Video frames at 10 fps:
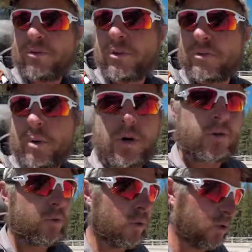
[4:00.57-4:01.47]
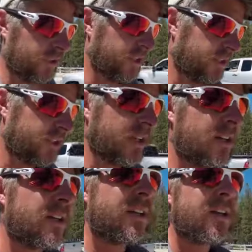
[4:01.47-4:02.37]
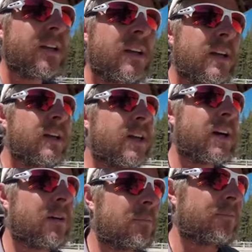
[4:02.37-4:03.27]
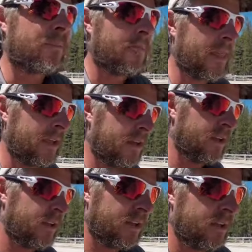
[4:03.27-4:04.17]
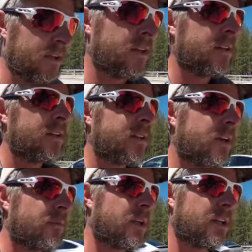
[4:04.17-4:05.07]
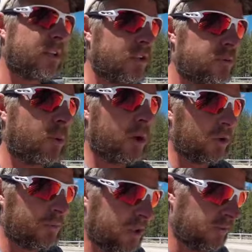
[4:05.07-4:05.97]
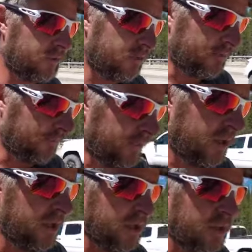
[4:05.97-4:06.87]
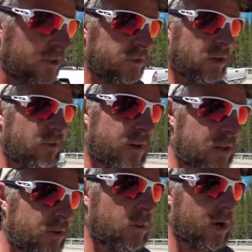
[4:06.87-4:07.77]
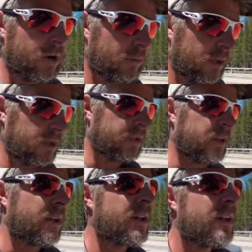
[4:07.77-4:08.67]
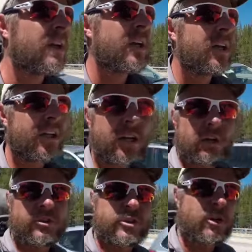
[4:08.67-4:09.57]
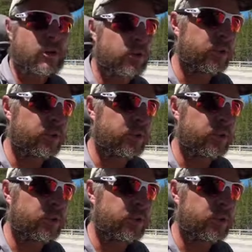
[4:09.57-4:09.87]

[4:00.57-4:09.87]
this part of the world is. Um, you know, I've been a little spoiled being from Star Valley, Wyoming, and Yellowstone,